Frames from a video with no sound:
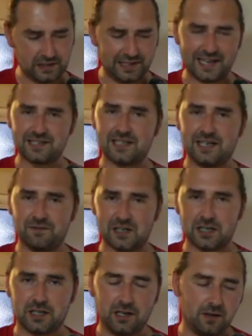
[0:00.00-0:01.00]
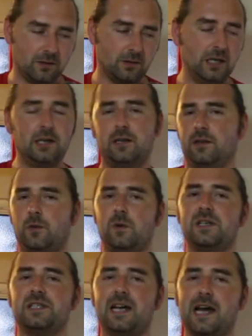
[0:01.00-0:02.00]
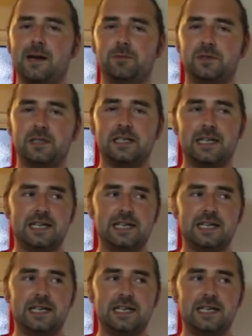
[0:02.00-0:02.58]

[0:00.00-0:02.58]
Let's give it a go. The worst that happened